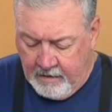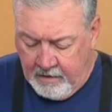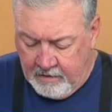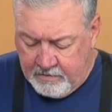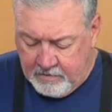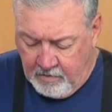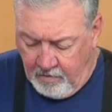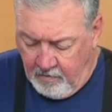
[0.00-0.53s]

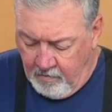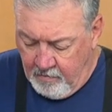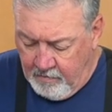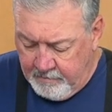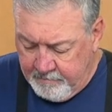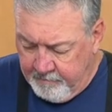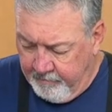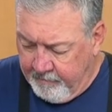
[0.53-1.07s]

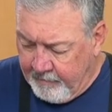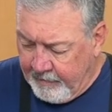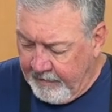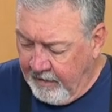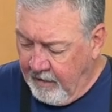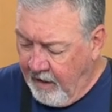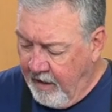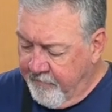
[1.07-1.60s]
So
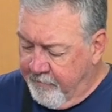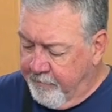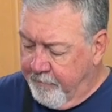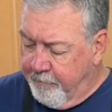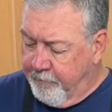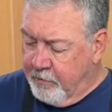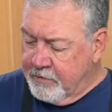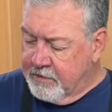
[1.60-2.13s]
I
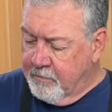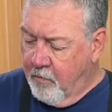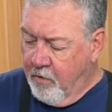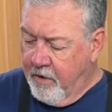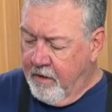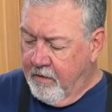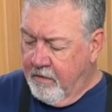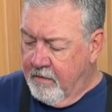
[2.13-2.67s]
put some
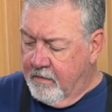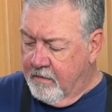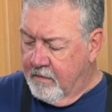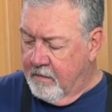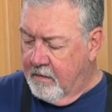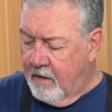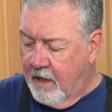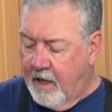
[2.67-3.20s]
oil
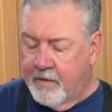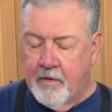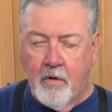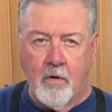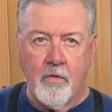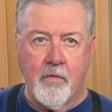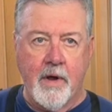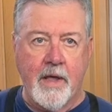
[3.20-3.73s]
on the
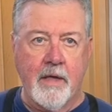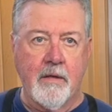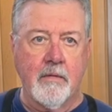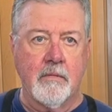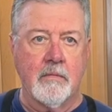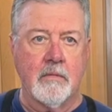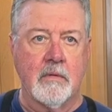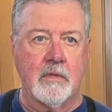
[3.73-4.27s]

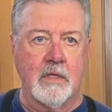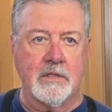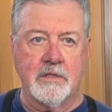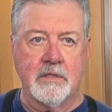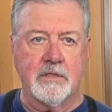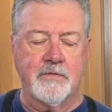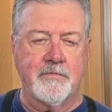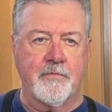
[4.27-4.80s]
O-ring. This
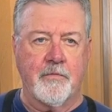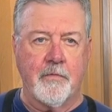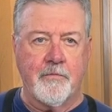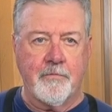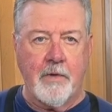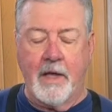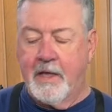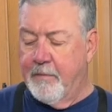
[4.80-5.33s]
is
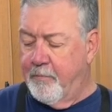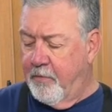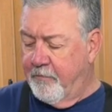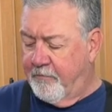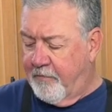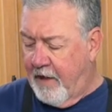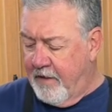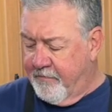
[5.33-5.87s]
I can
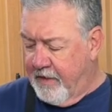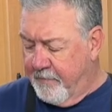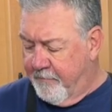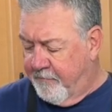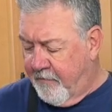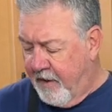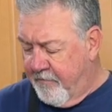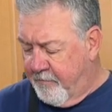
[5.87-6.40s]
put
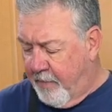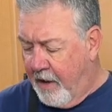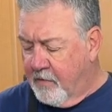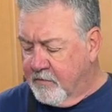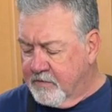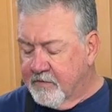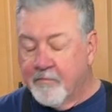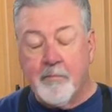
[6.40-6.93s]
5
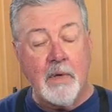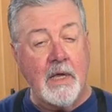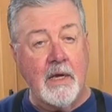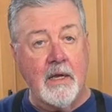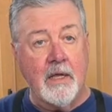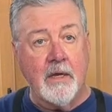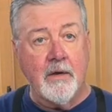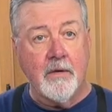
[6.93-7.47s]
pounds of meat
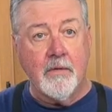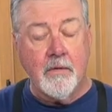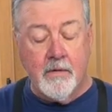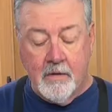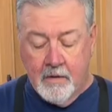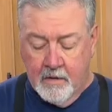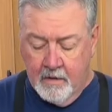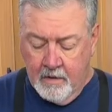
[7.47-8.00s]
in here.
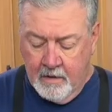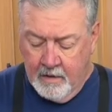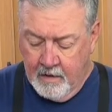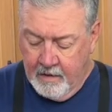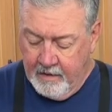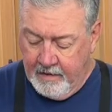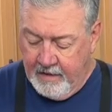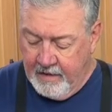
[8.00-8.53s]

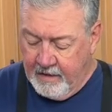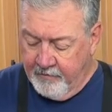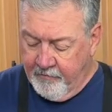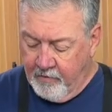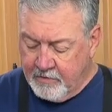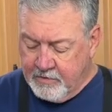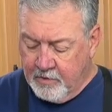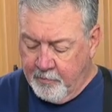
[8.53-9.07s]
And I've
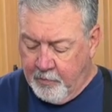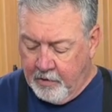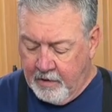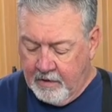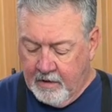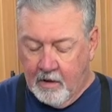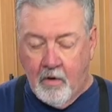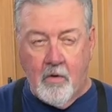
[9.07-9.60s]
also put a
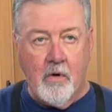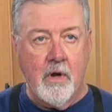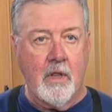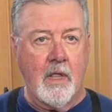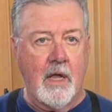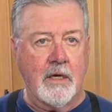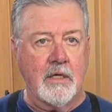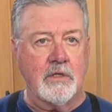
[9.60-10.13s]
little oil
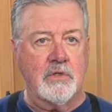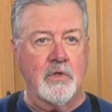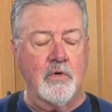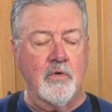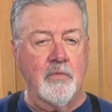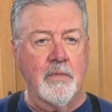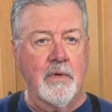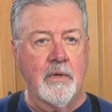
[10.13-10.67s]
on the
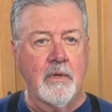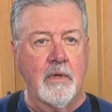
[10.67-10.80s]
tube.